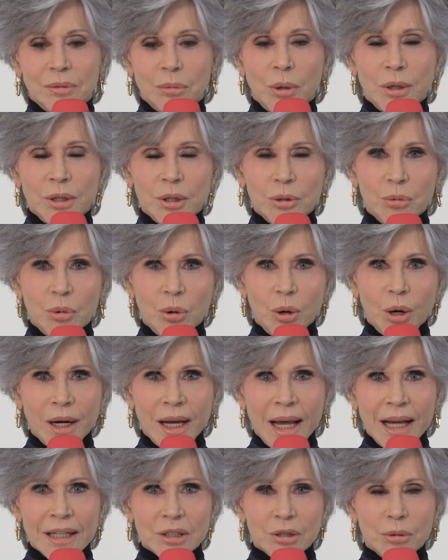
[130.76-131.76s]
when you
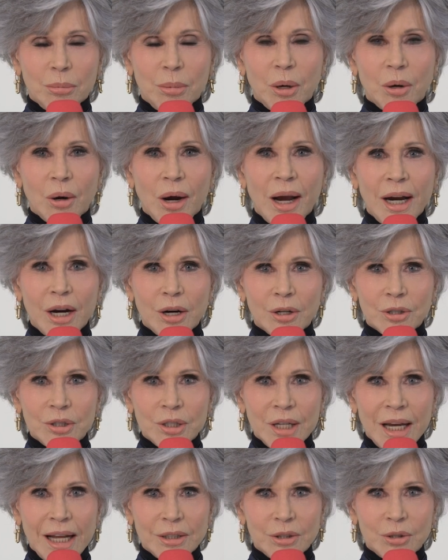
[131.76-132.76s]
orgasm, your hair
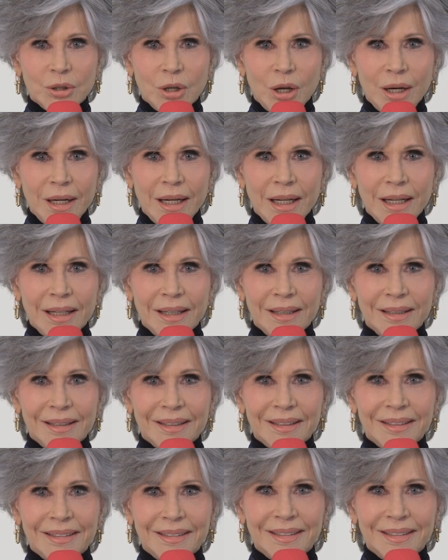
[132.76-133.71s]
stands on end.